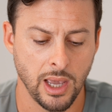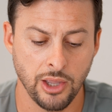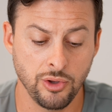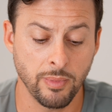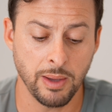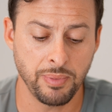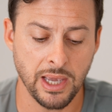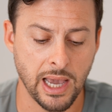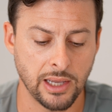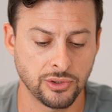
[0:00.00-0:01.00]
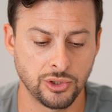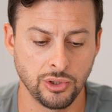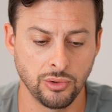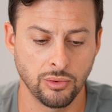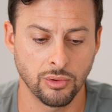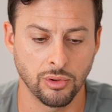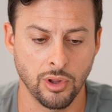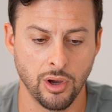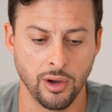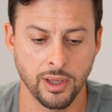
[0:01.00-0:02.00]
And you might be asked to
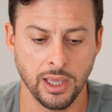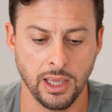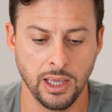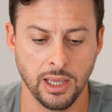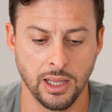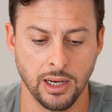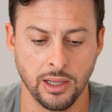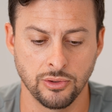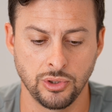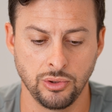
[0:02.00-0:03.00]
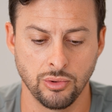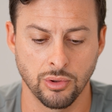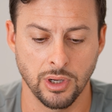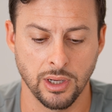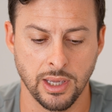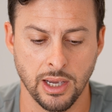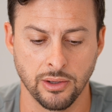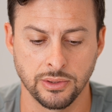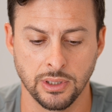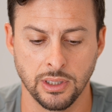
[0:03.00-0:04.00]
log in to your
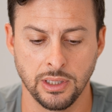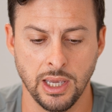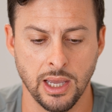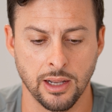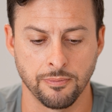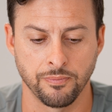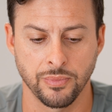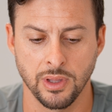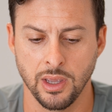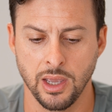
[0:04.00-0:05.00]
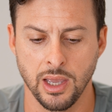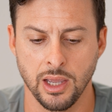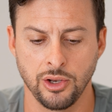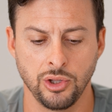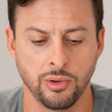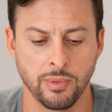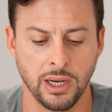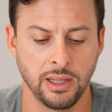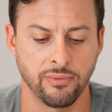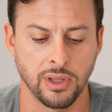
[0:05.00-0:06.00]
account again. And you
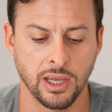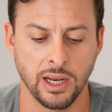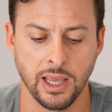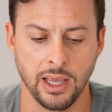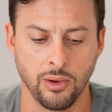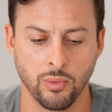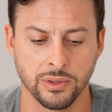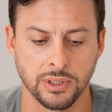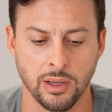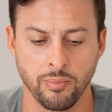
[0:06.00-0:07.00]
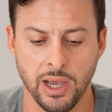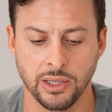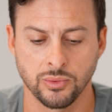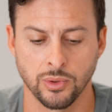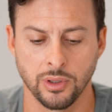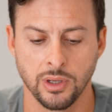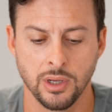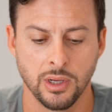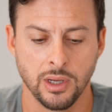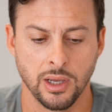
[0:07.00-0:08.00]
might even get a one-time password.
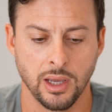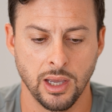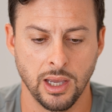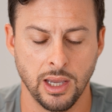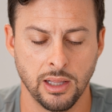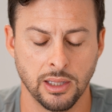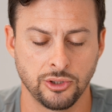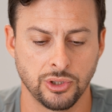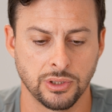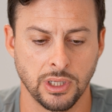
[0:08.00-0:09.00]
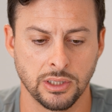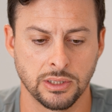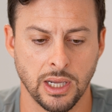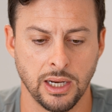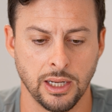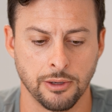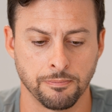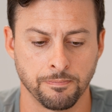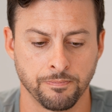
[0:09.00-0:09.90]
And let's just hit sign in.